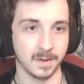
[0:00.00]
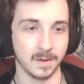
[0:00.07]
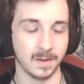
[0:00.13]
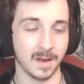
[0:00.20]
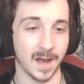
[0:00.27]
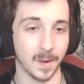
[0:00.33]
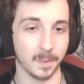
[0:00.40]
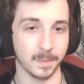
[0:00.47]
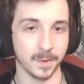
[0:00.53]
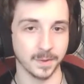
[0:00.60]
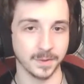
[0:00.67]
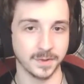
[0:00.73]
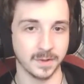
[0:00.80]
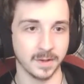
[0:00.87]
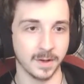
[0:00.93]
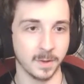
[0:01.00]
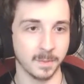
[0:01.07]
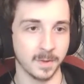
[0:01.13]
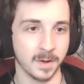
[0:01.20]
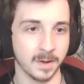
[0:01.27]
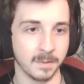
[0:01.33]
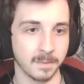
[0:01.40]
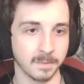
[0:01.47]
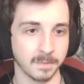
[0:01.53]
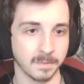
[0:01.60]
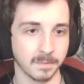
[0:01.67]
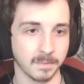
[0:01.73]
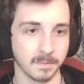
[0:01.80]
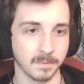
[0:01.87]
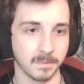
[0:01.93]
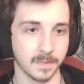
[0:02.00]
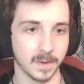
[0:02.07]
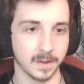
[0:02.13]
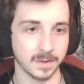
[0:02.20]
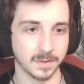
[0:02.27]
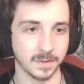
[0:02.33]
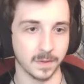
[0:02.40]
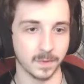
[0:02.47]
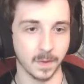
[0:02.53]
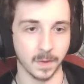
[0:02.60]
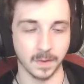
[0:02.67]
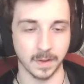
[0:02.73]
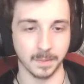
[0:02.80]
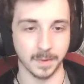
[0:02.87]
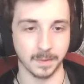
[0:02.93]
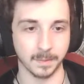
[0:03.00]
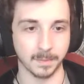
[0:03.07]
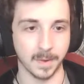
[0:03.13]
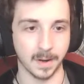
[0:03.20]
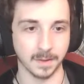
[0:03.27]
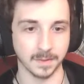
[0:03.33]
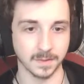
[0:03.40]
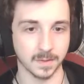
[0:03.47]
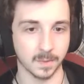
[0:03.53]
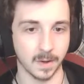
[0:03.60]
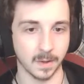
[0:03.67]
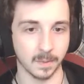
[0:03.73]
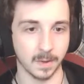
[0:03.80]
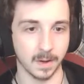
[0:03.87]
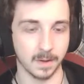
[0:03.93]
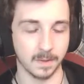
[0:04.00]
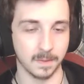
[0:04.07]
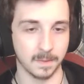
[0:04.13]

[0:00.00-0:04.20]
I would personally hope not. Because so far they've been balanced quite well.